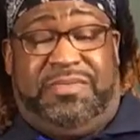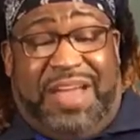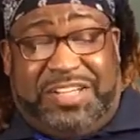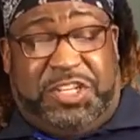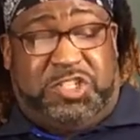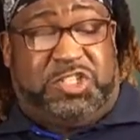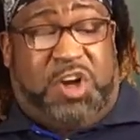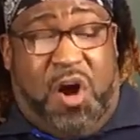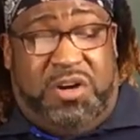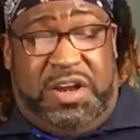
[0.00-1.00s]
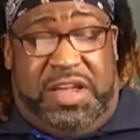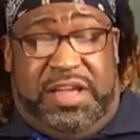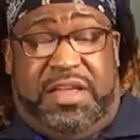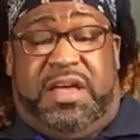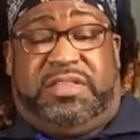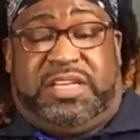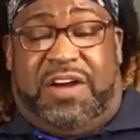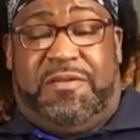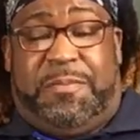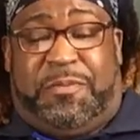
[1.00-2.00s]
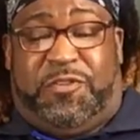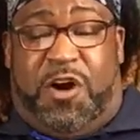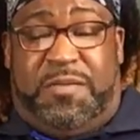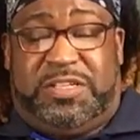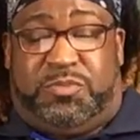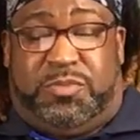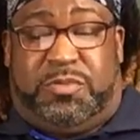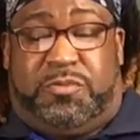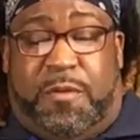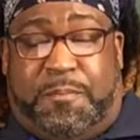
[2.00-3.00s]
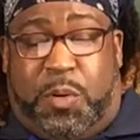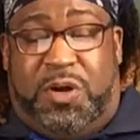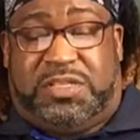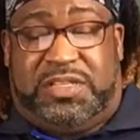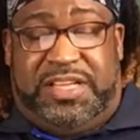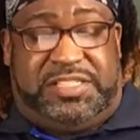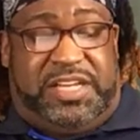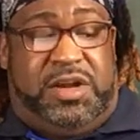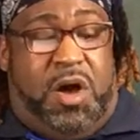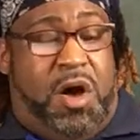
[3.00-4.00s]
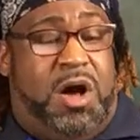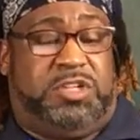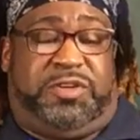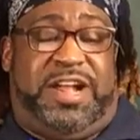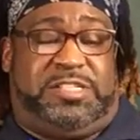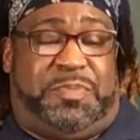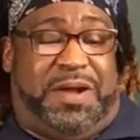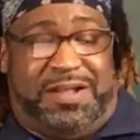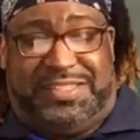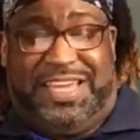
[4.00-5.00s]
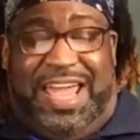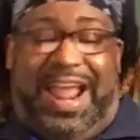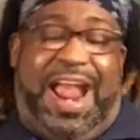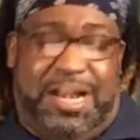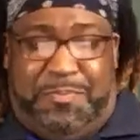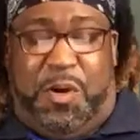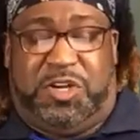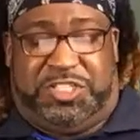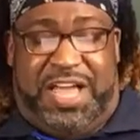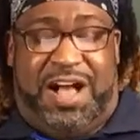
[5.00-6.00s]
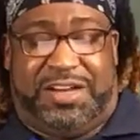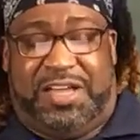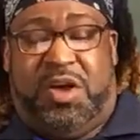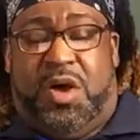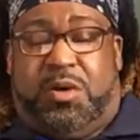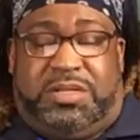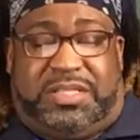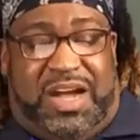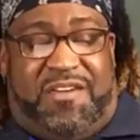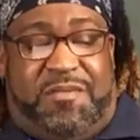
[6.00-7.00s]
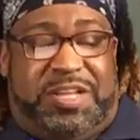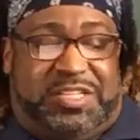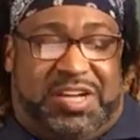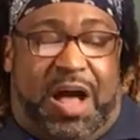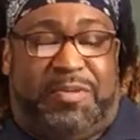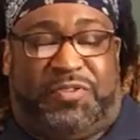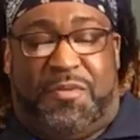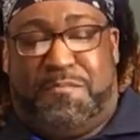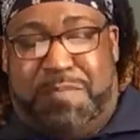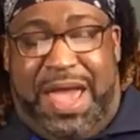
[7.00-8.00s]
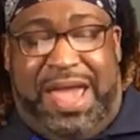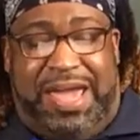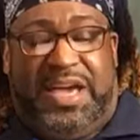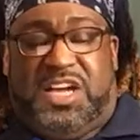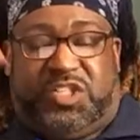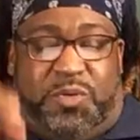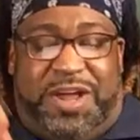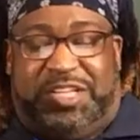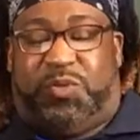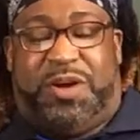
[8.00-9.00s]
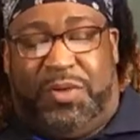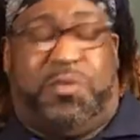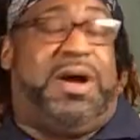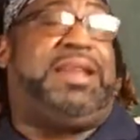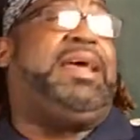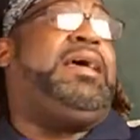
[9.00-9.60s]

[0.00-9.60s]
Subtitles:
They just started it. The government performance report lists in all transparency and impartiality what the government has accomplished from May 2021.